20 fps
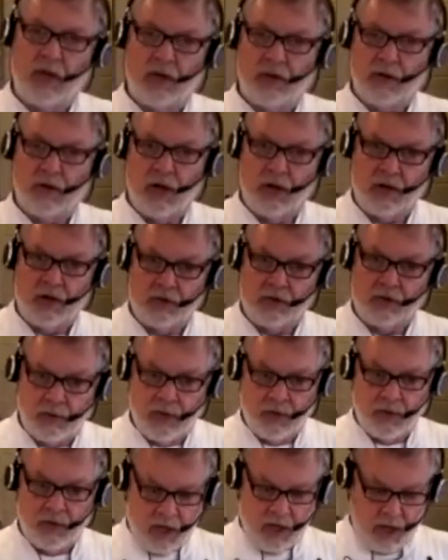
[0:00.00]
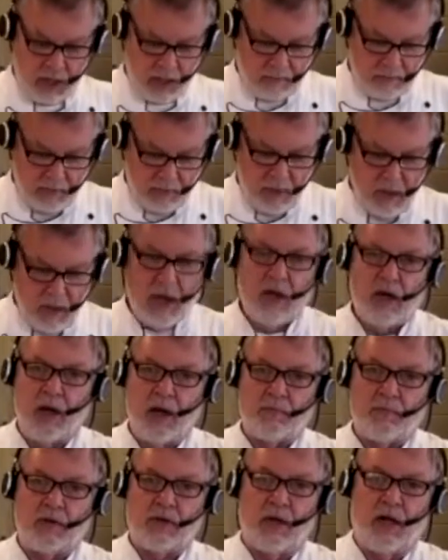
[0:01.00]
knuckles when you're cutting.
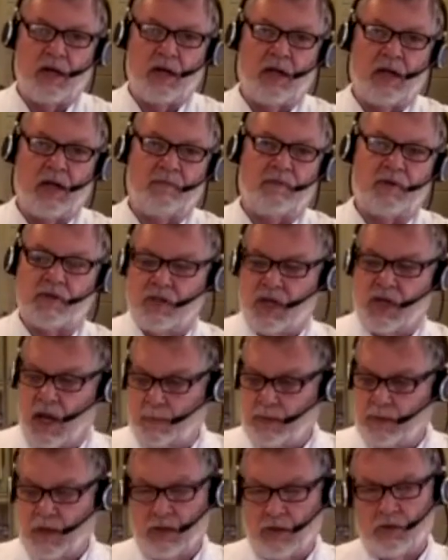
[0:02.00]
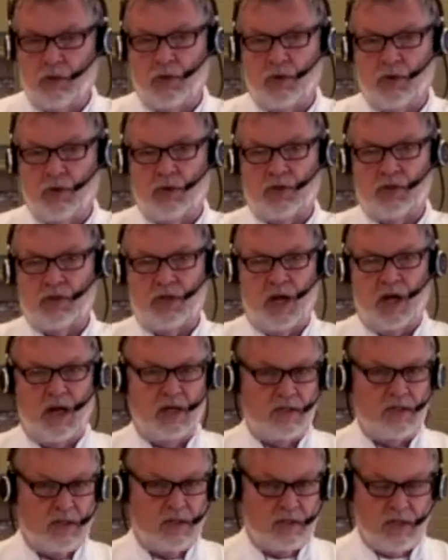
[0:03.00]
Comes in a lot of different shapes, on Tuco
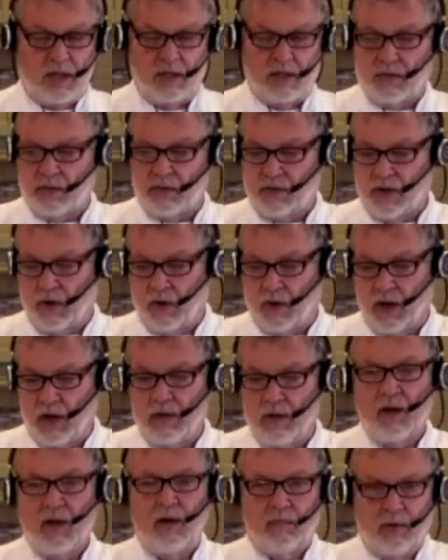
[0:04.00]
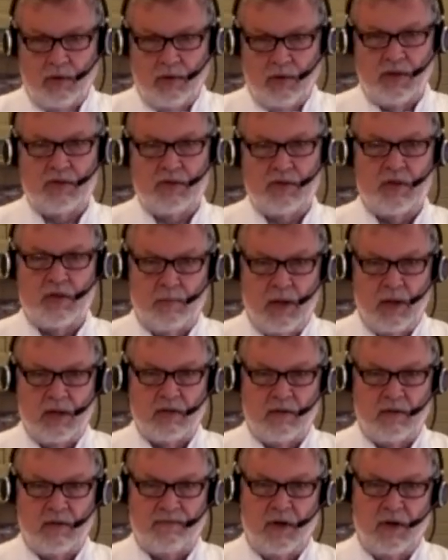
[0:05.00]
designs, etc., and so on, but this is the
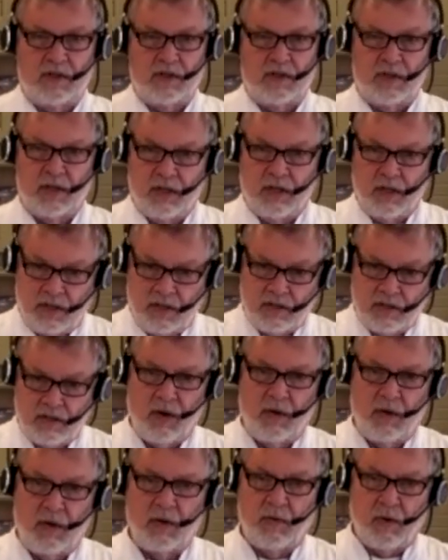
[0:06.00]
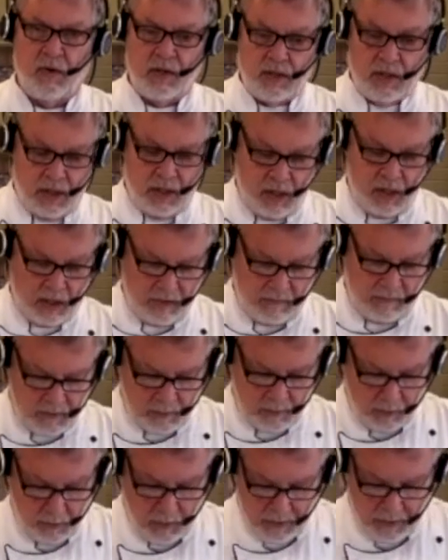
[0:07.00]
basic function, and this is what we want you to get
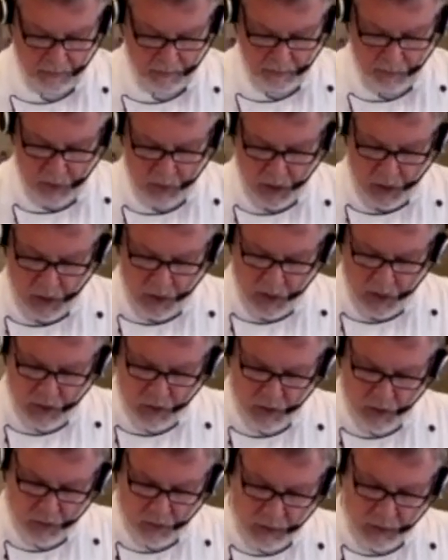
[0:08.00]
comfortable with. So the grip